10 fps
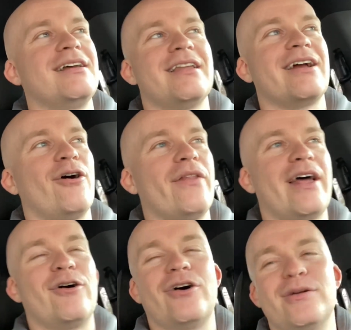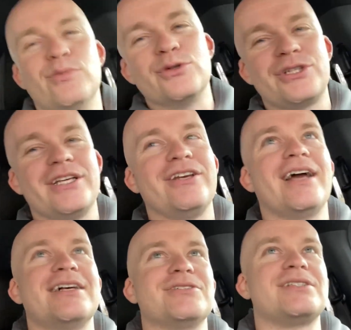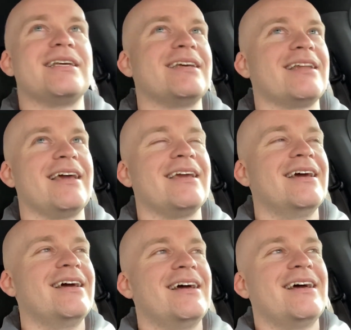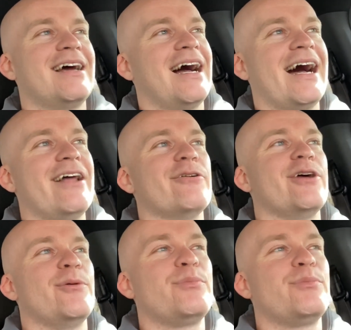Like, all that Honda bullshit you guys are seeing. Like, I don't know.